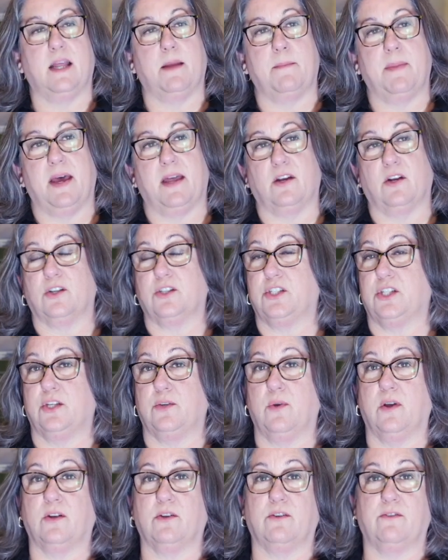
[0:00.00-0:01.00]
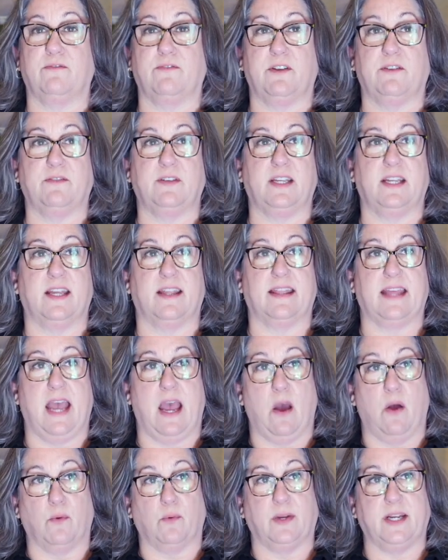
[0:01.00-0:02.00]
about our 250th
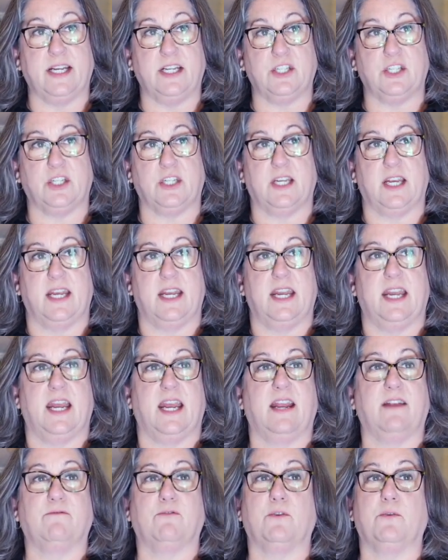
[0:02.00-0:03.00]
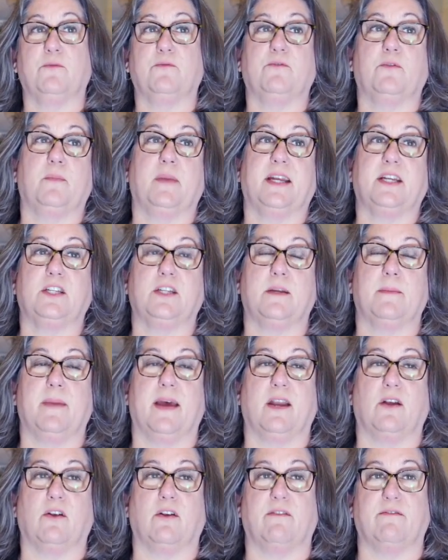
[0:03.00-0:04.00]
outreach and for information
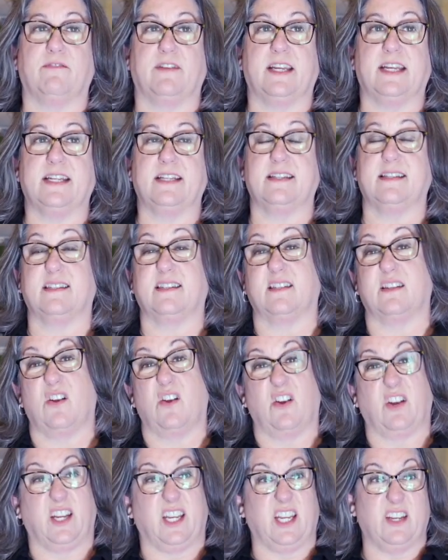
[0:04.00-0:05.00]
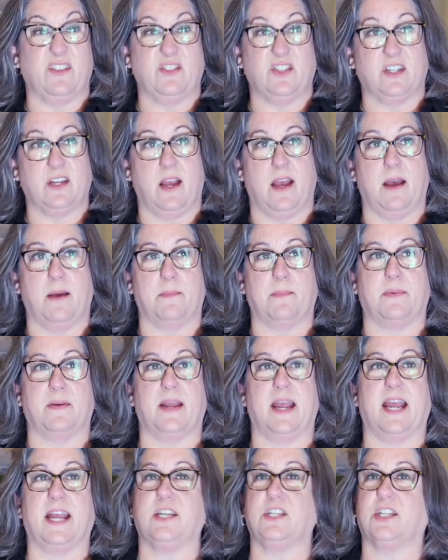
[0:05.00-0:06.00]
about our events, our gift shop,
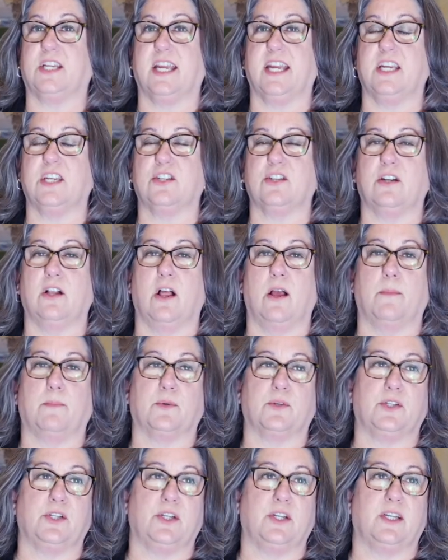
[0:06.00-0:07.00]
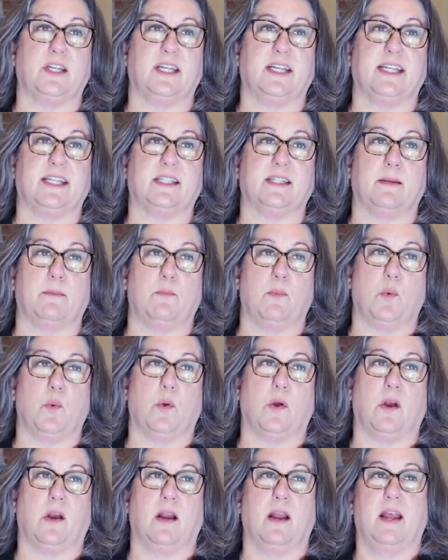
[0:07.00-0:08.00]
educational opportunities, and
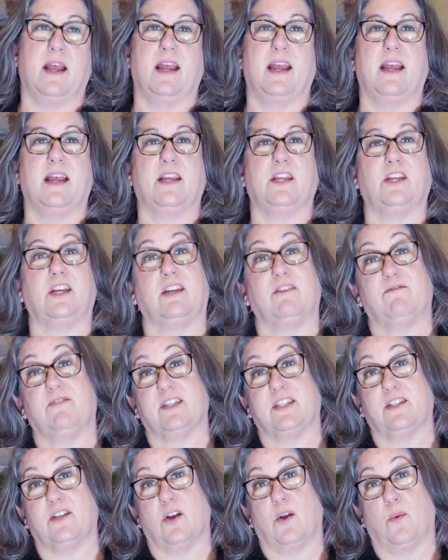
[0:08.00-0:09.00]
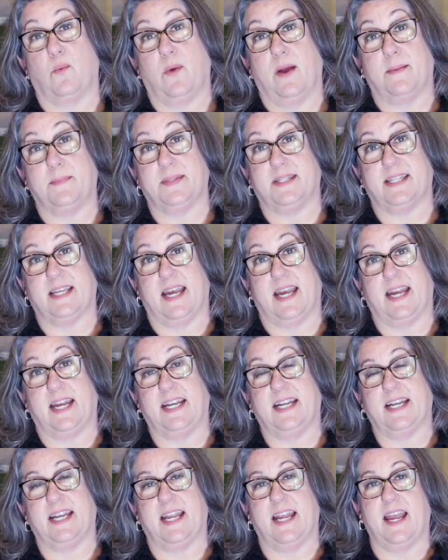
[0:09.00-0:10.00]
more, you can visit our website
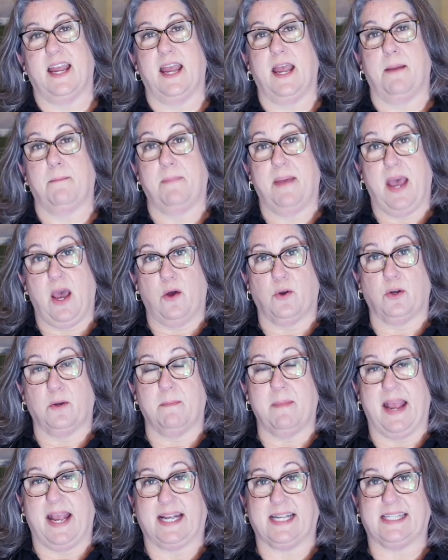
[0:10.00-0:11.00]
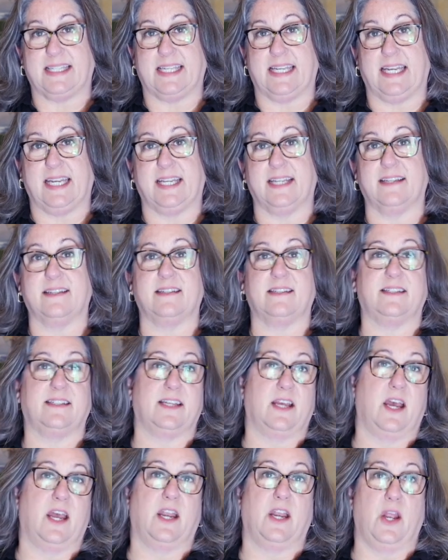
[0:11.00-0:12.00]
at
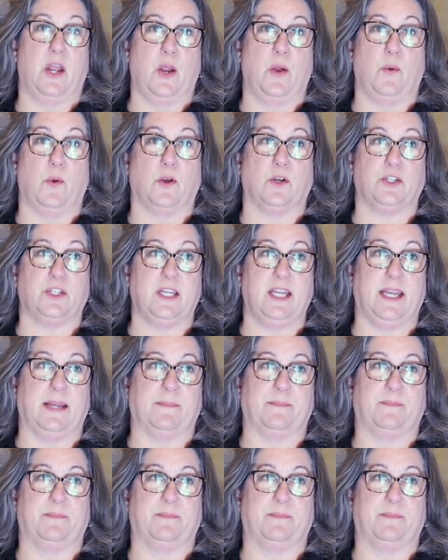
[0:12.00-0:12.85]
powdermagazine.org.